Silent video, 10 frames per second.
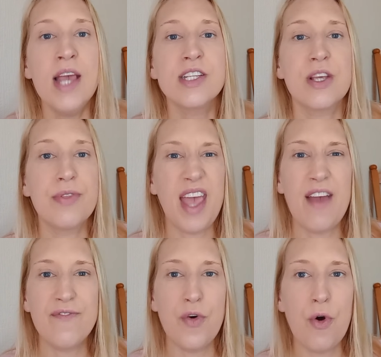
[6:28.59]
So
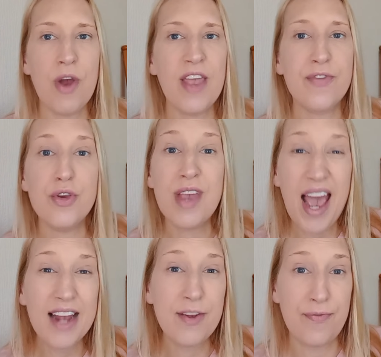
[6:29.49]
therefore, if you
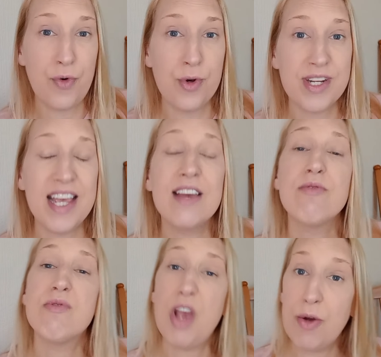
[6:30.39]
can afford
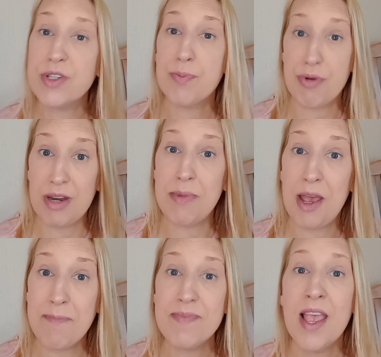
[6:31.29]
it, go to premium.